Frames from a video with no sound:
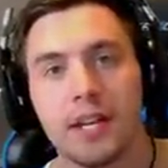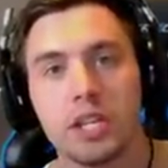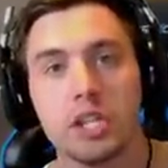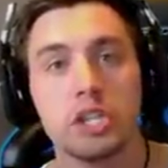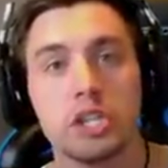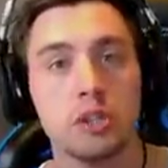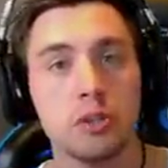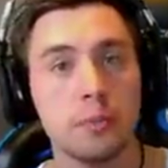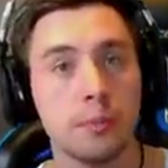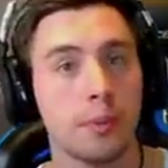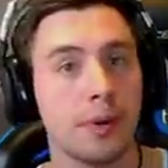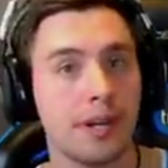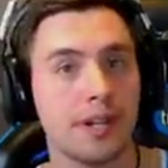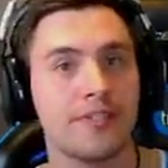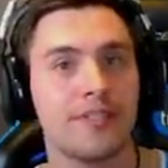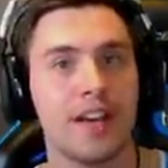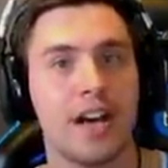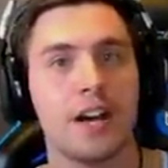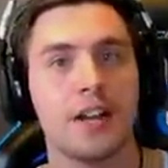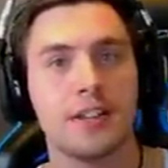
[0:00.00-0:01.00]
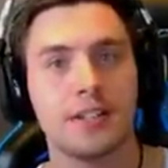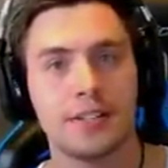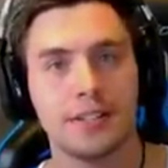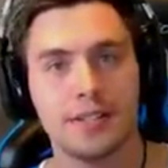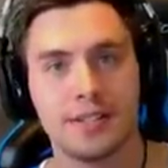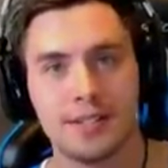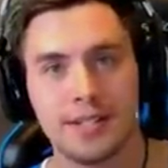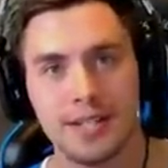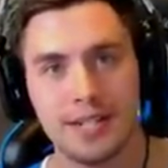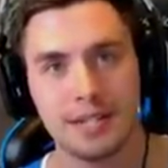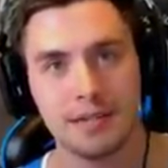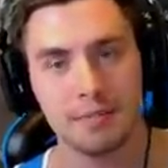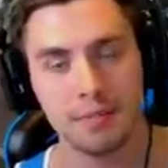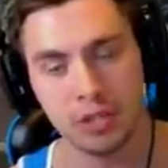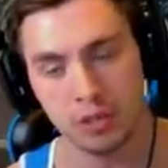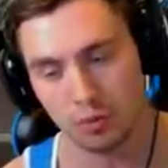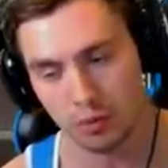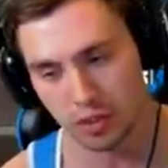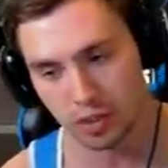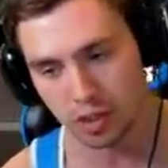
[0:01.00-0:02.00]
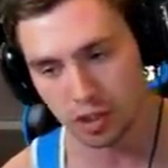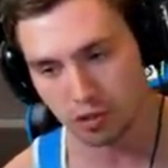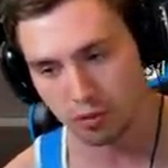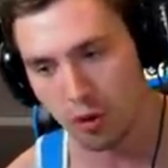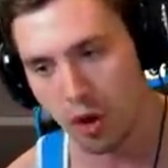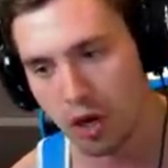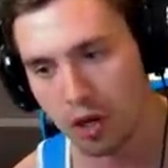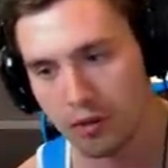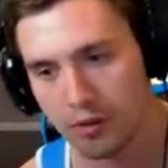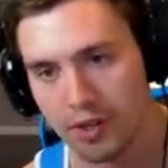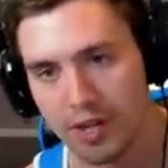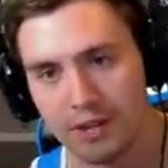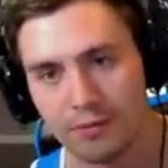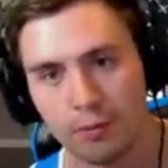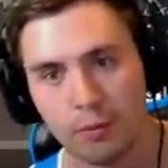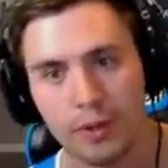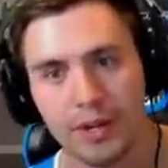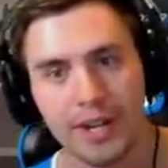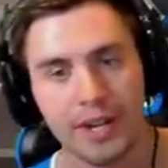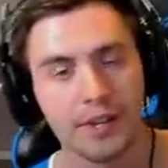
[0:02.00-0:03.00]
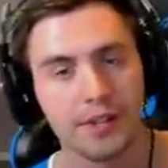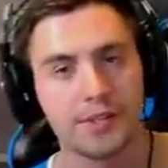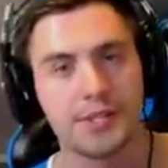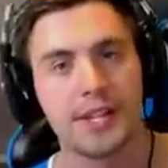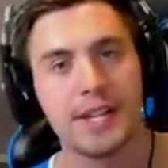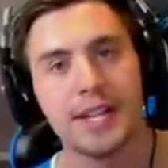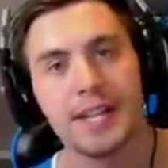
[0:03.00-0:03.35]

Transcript: you bring value to the team. You are stronger than everyone else.